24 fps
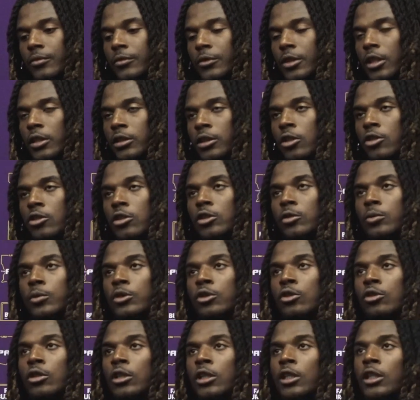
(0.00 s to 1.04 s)
as long as we're
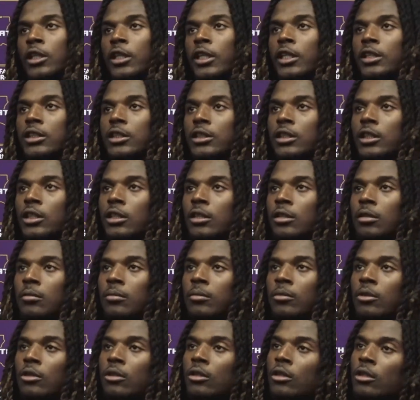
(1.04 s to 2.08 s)
doing good as a team
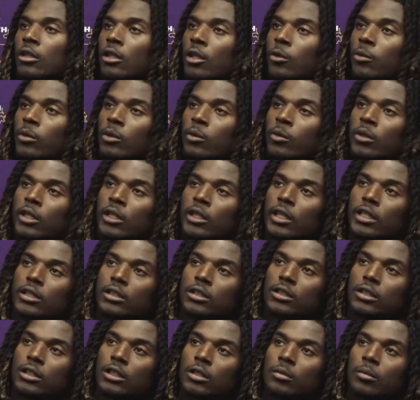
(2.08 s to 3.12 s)
and we're winning as a
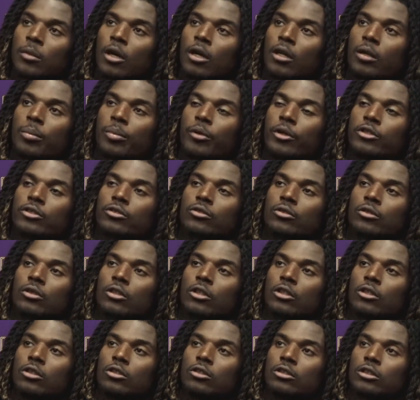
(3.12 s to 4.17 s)
team, all the personal
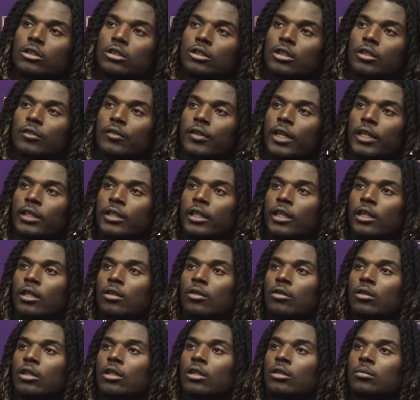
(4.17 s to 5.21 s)
goals and stuff like that
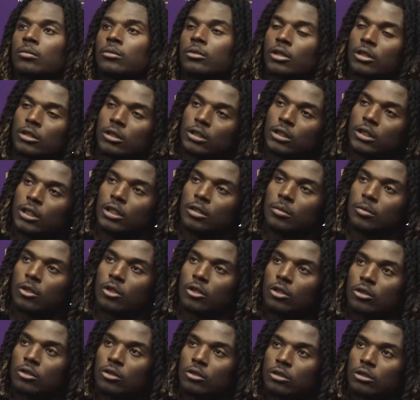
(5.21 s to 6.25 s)
going to come because the team
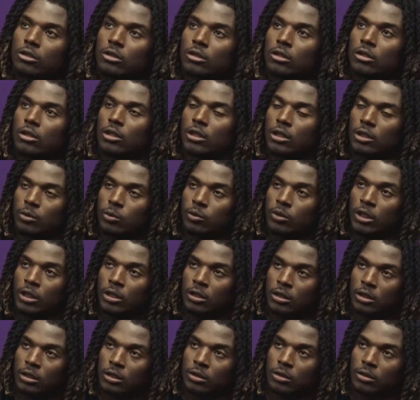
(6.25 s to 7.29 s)
goals
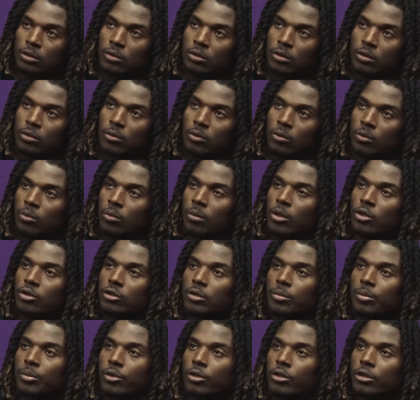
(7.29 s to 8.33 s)
is most
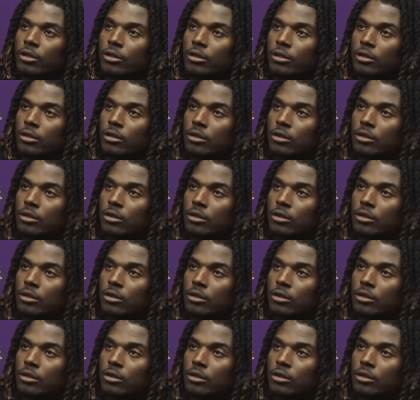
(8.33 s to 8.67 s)
important.